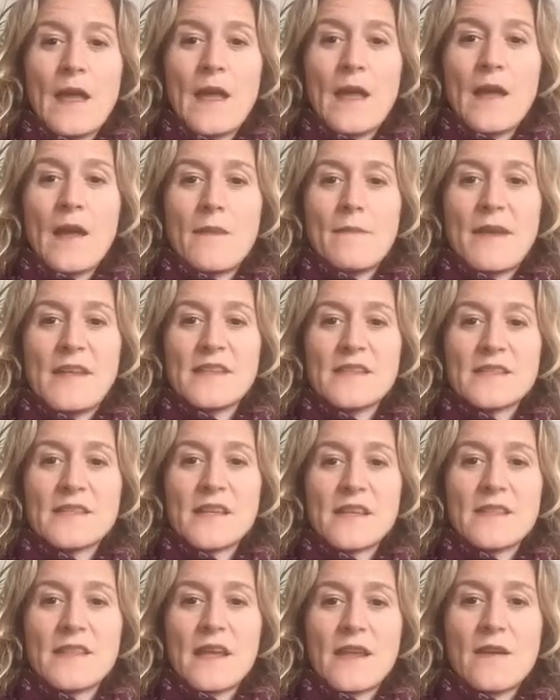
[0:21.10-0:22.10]
and
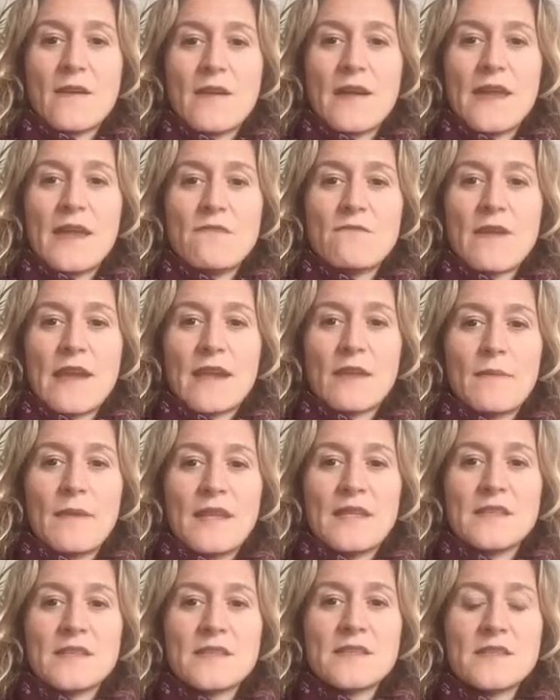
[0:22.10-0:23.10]
that I
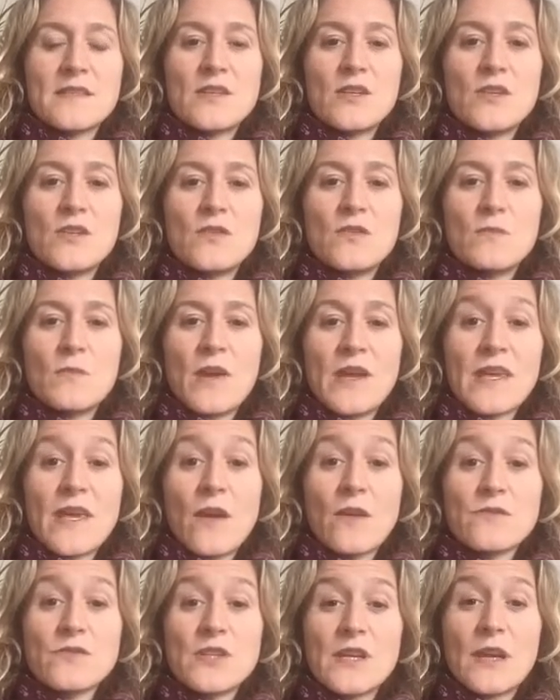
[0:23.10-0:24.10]
recommend to my
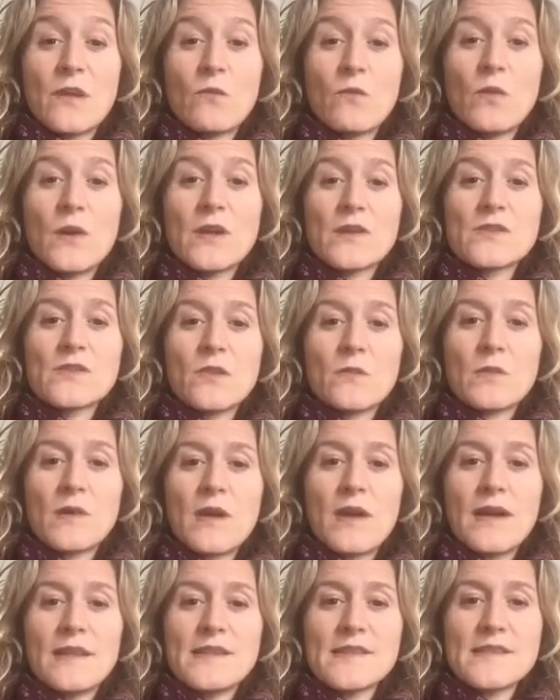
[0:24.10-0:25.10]
coaching and workshop
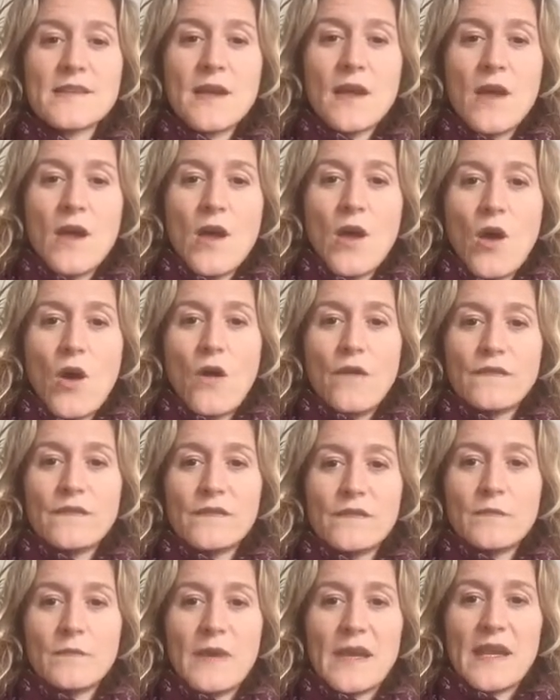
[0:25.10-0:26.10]
clients
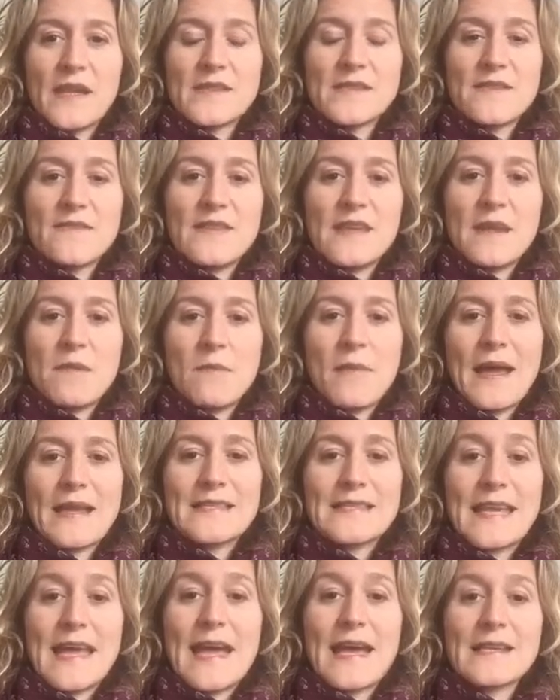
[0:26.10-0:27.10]
often because of the
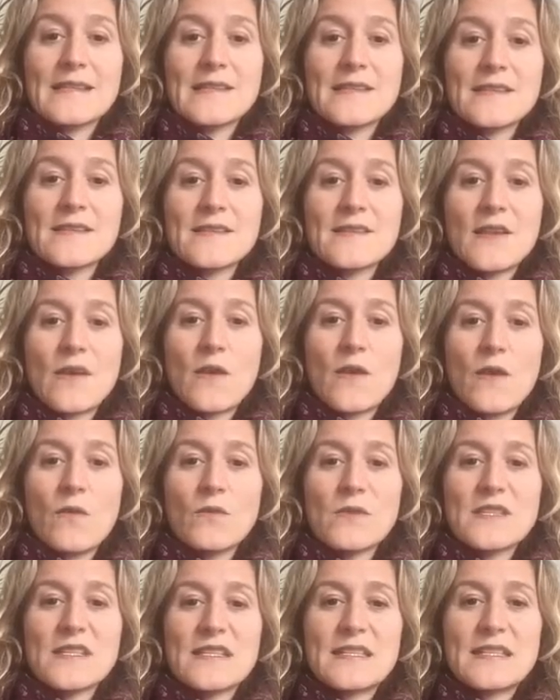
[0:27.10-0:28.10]
impact it has. So I
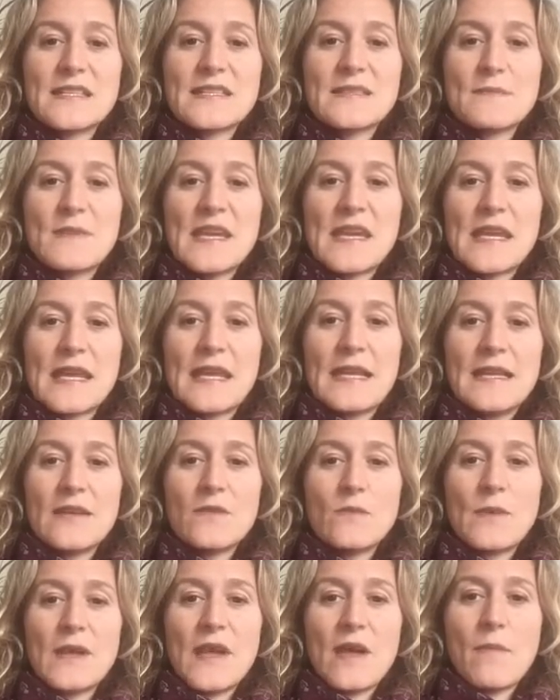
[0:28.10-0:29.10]
wanted to speak a
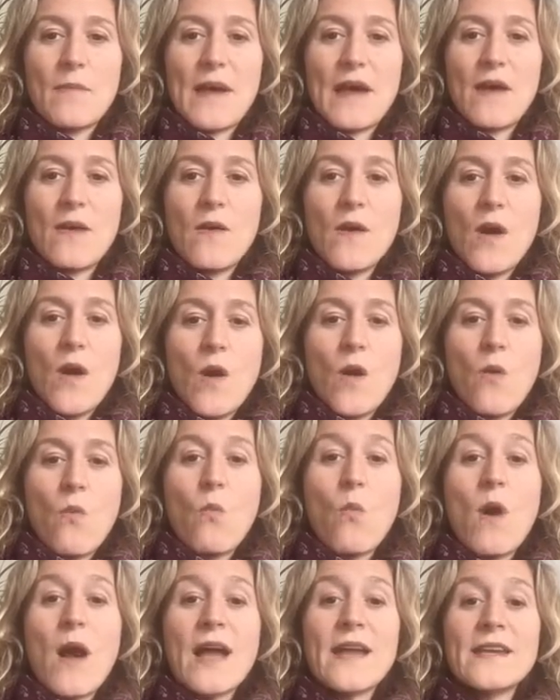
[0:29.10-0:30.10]
little bit about
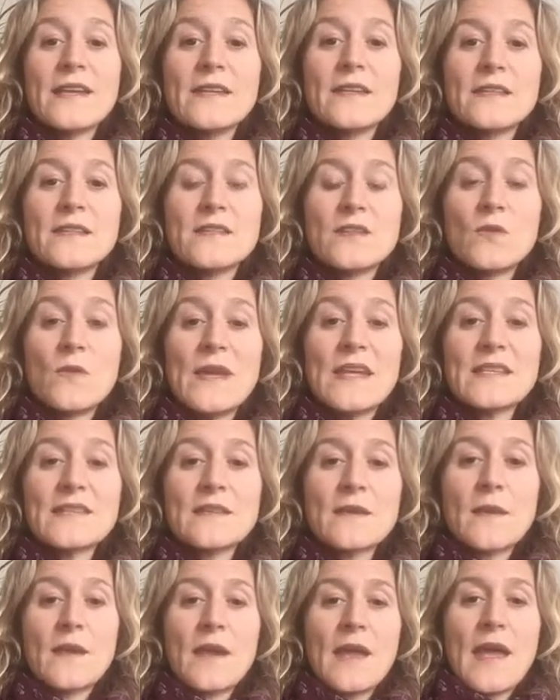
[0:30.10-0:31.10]
why do
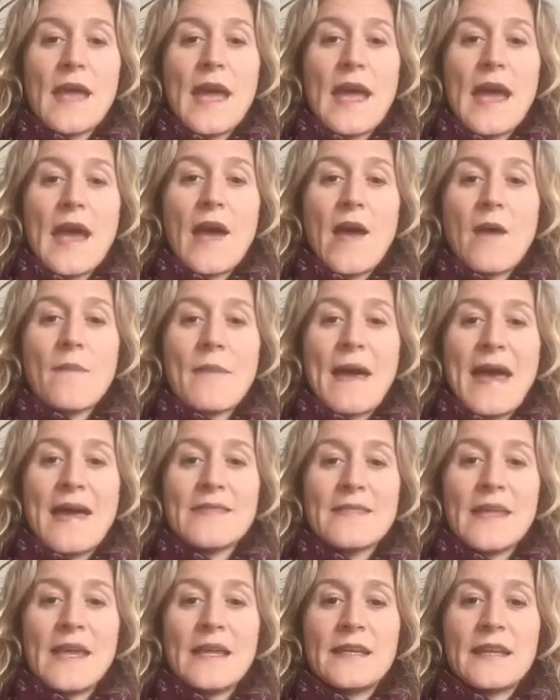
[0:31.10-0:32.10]
it,
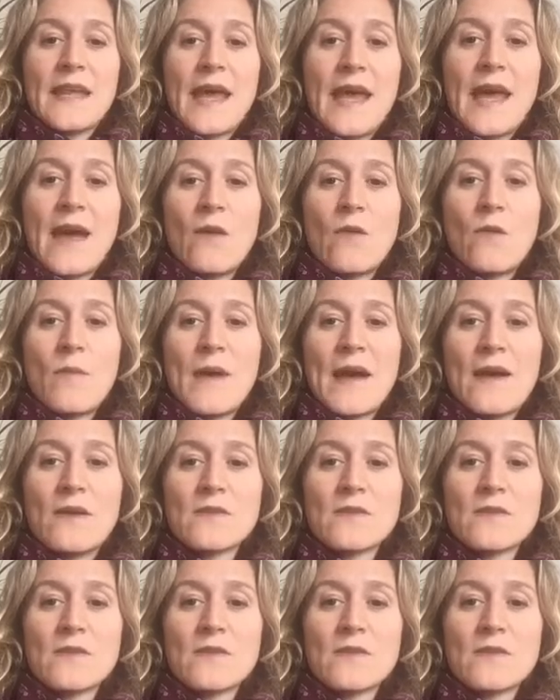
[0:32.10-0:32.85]
and then how